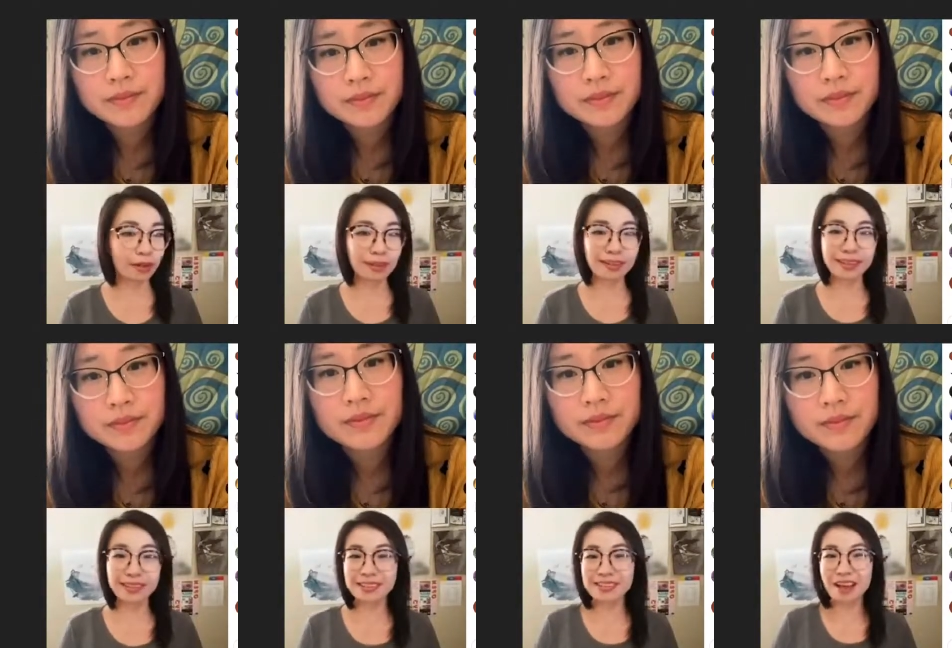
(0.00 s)
Speaker 1: And like the
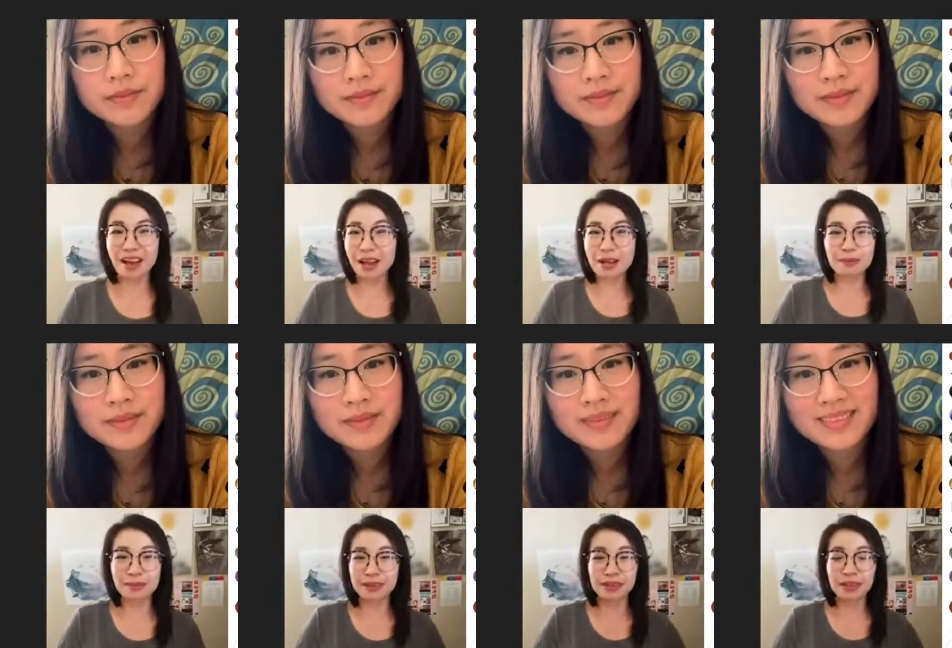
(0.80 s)
time, like
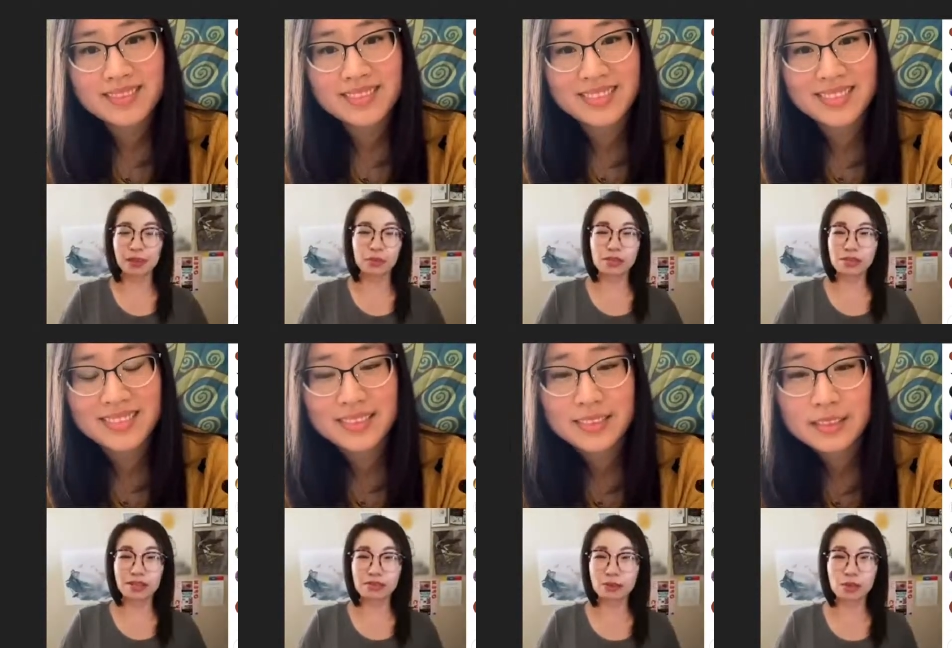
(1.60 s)
we just have
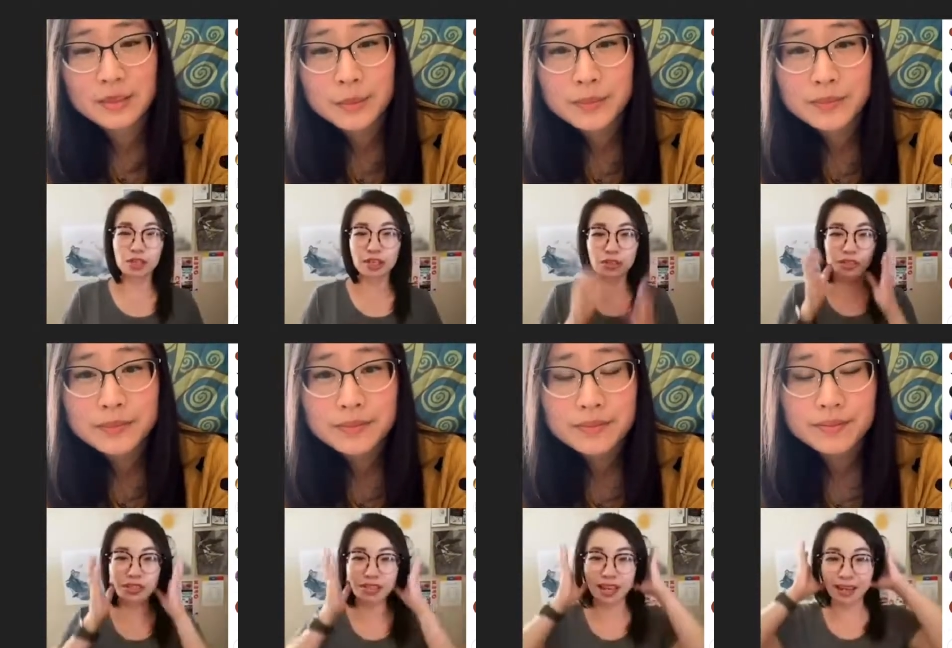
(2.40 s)
so much extra
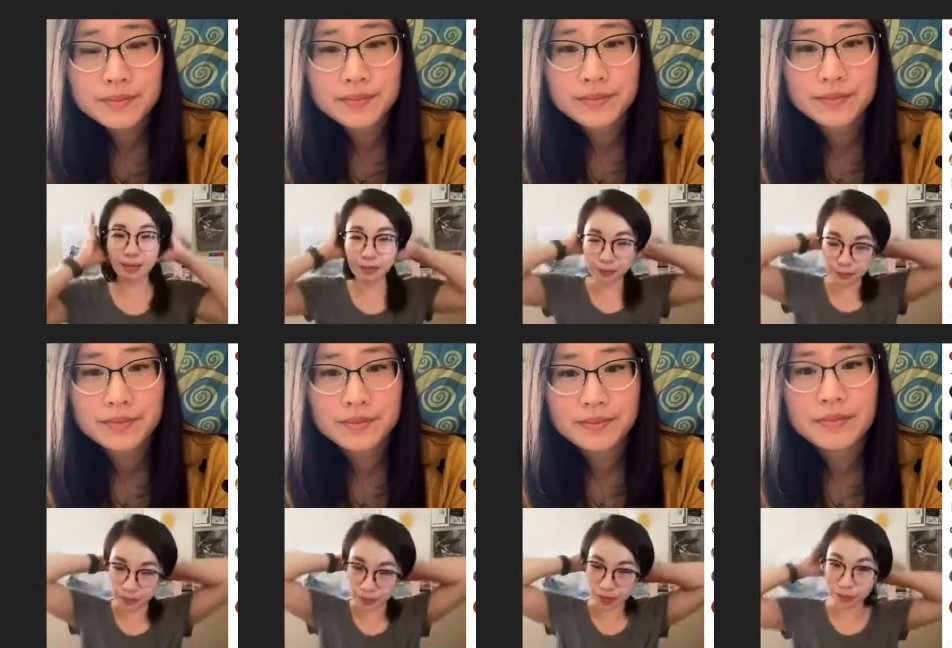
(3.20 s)
time,
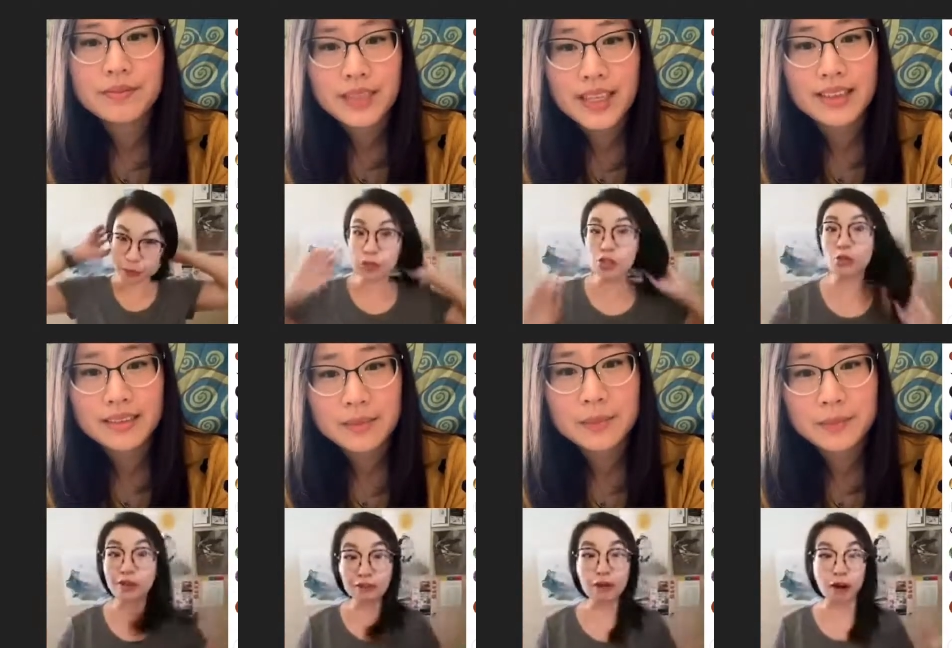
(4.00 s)
which is great
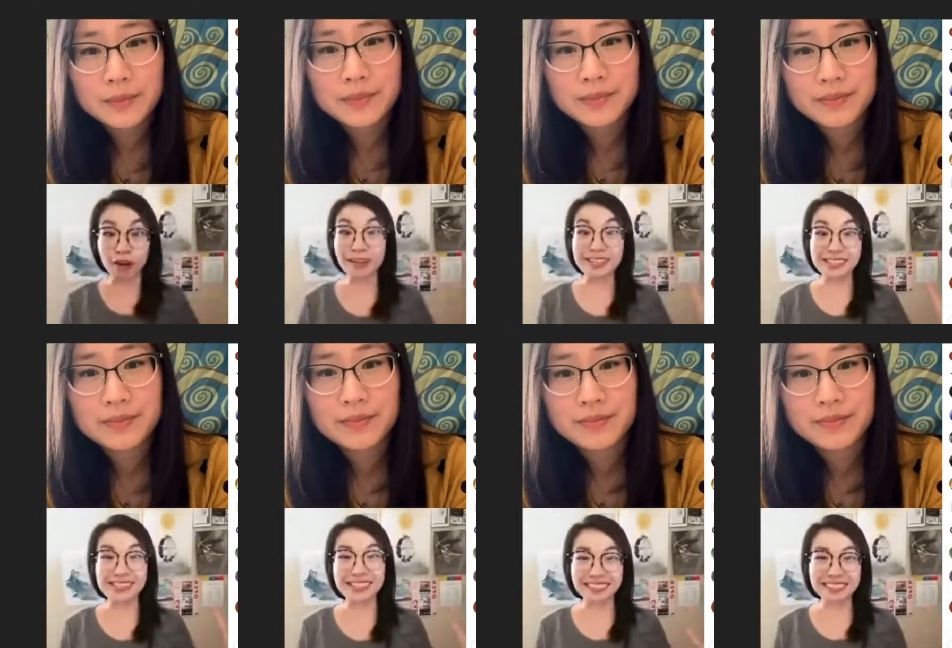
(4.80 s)
for artists. You
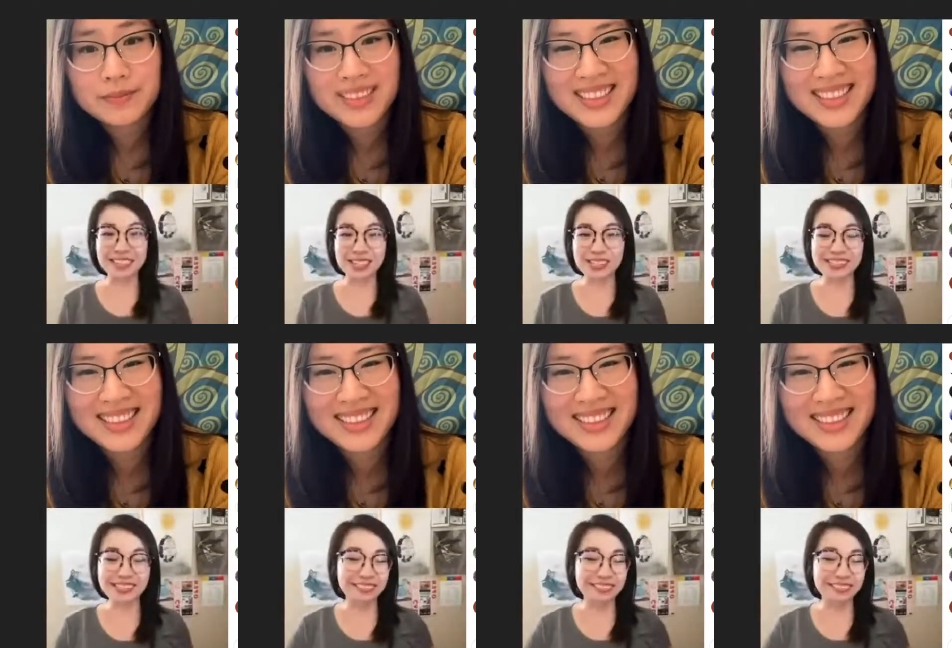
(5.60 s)
know, we just,